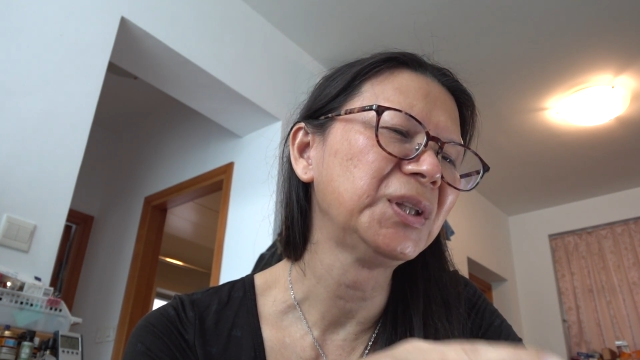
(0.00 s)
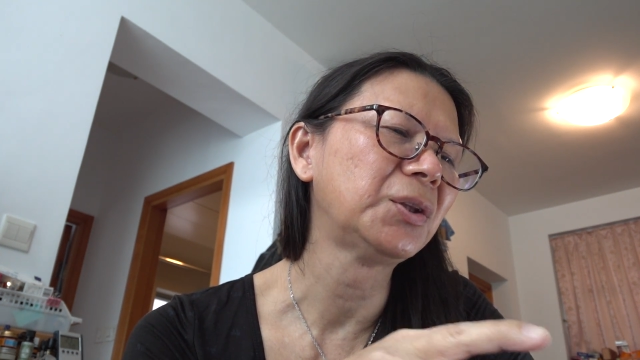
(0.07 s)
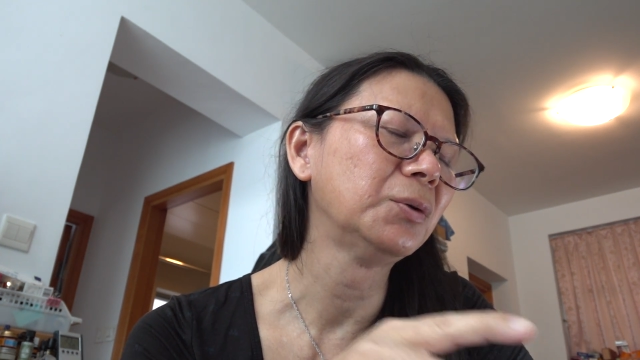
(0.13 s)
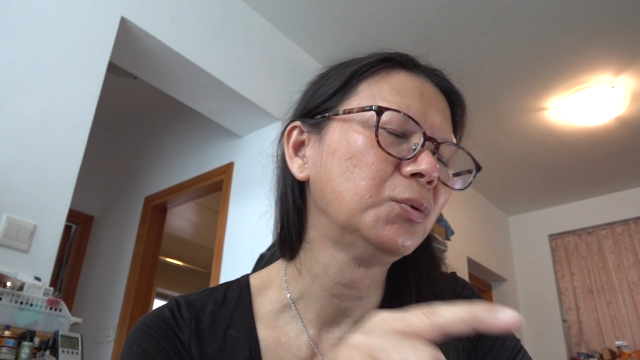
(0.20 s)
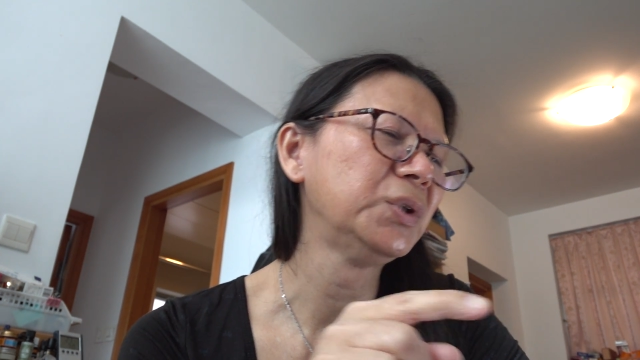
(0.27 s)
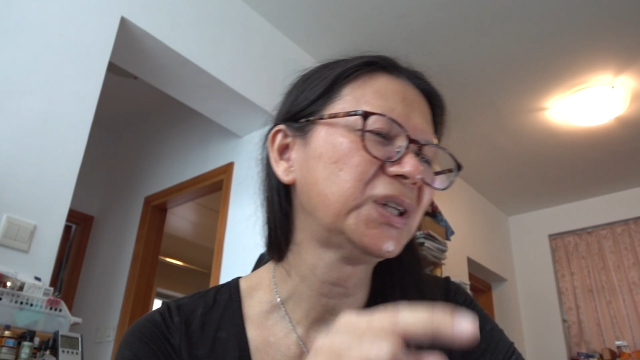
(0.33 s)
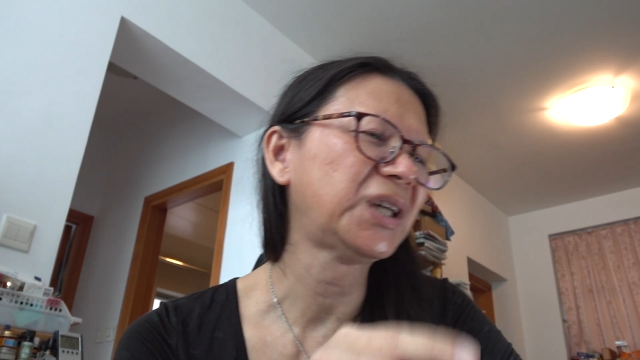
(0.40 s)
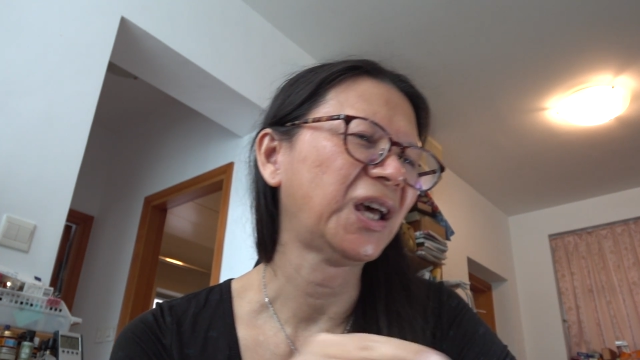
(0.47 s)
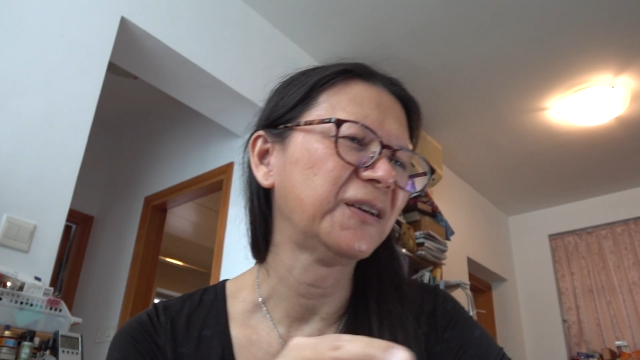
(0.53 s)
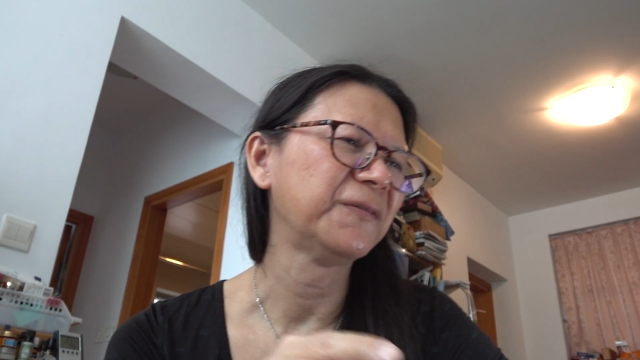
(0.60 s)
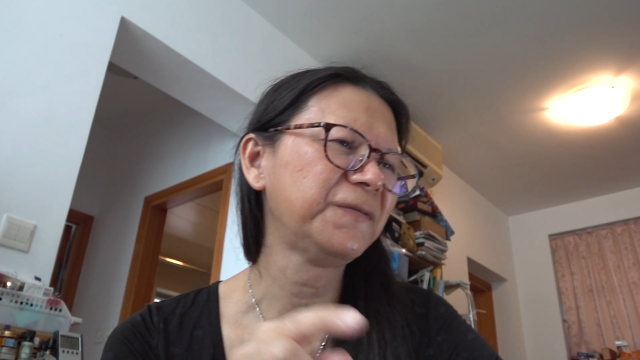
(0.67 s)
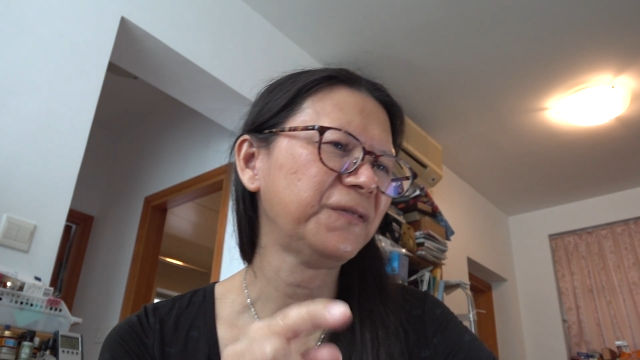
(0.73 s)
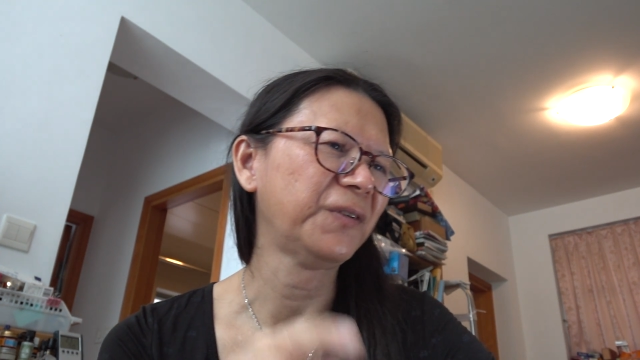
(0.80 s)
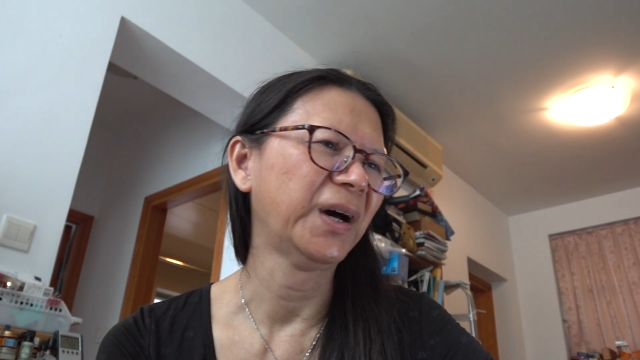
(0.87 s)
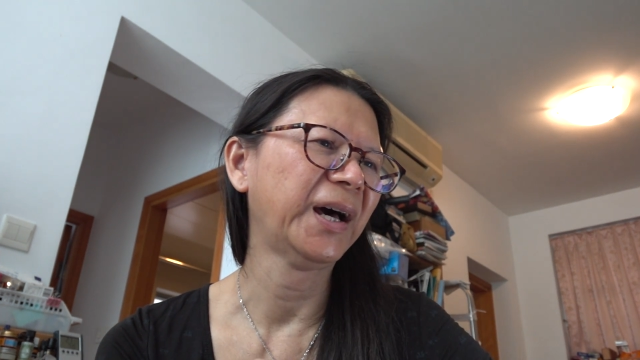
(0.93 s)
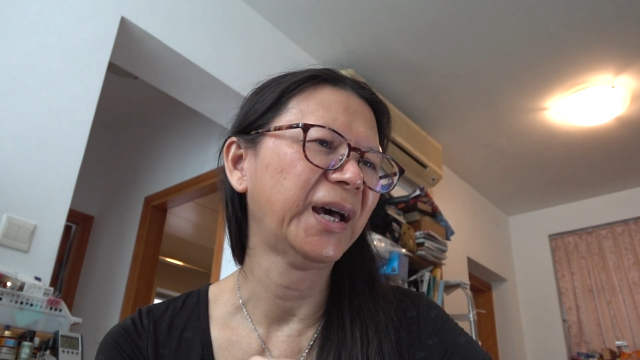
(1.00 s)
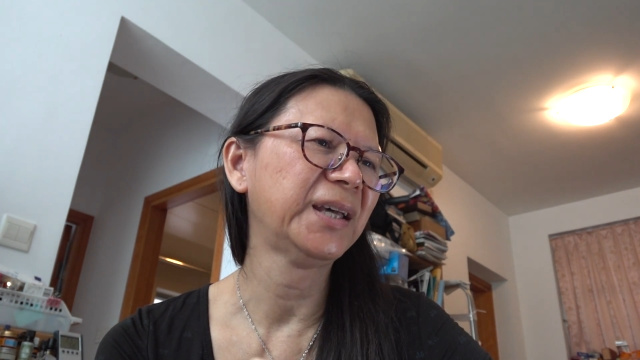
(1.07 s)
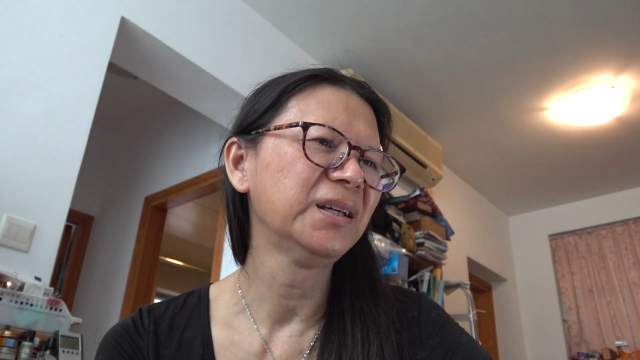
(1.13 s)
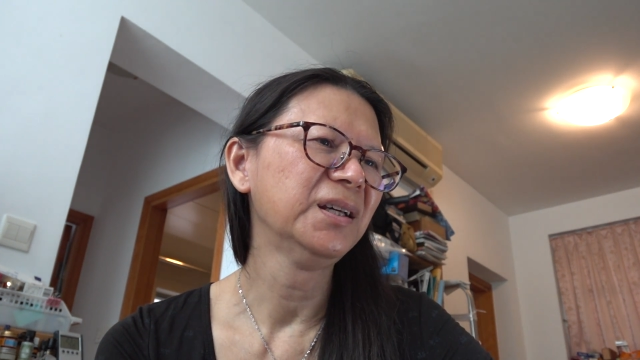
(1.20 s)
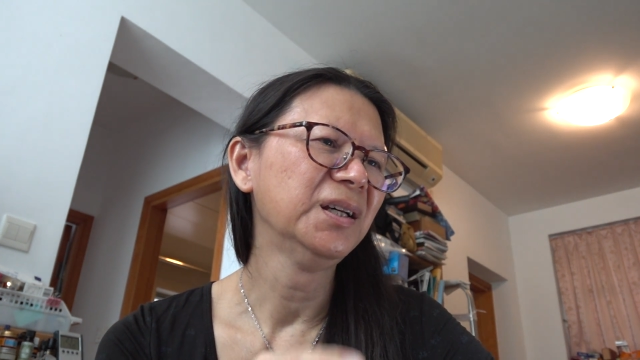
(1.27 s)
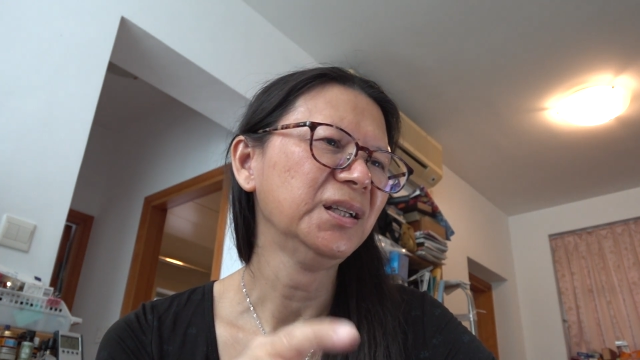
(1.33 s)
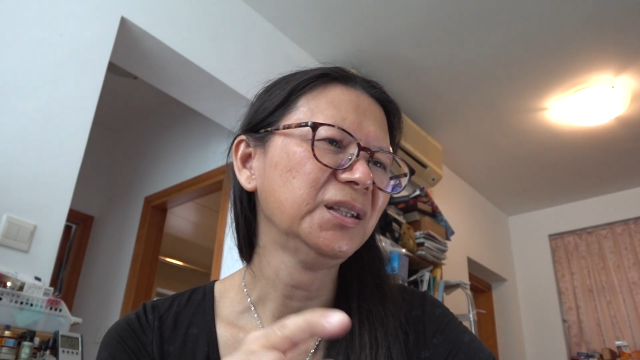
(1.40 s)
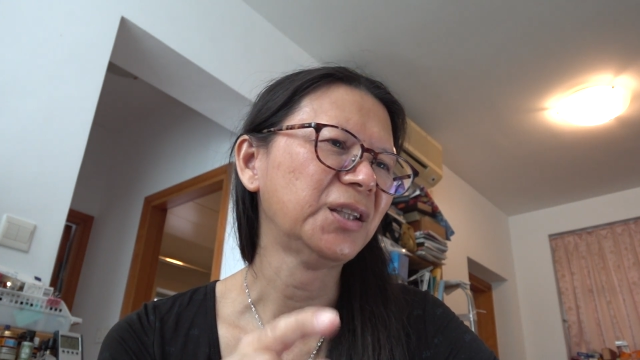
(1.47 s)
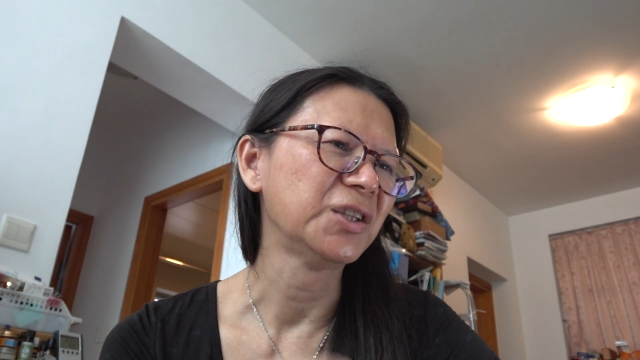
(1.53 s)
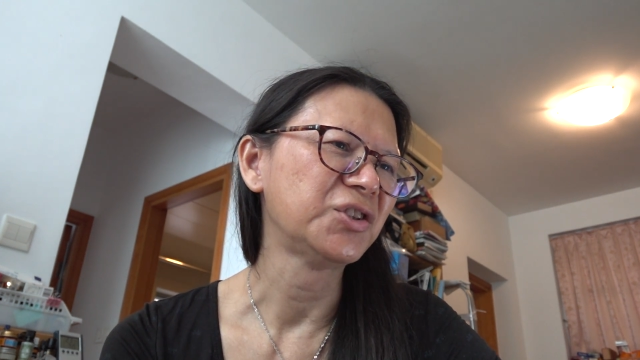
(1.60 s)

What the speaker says: we can find the